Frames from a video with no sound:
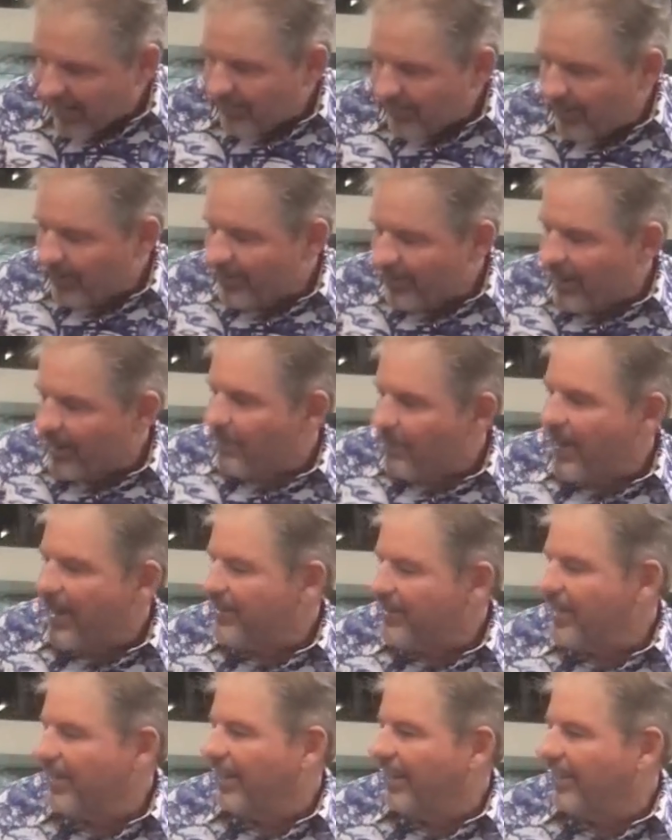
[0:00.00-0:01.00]
me going down a
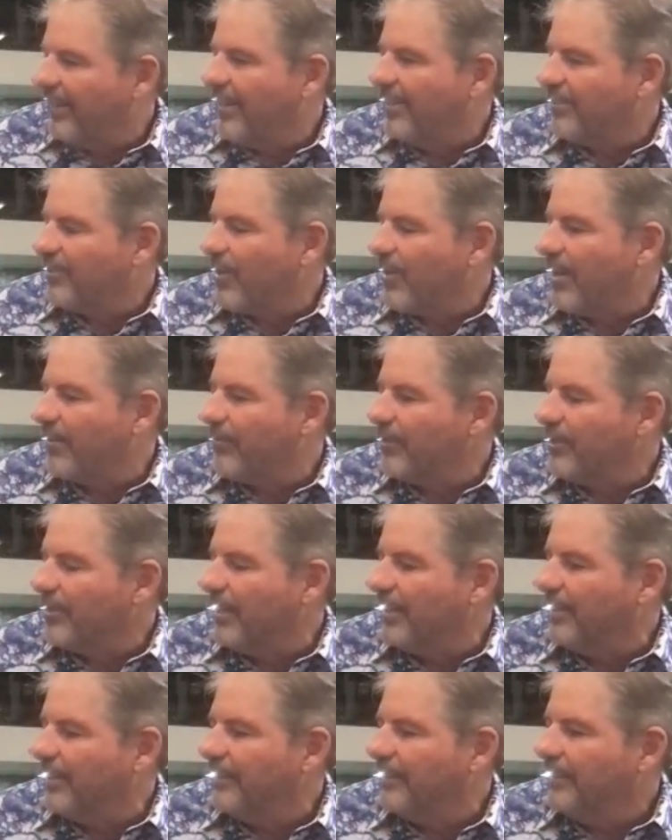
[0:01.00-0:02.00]
path I lost track for a second.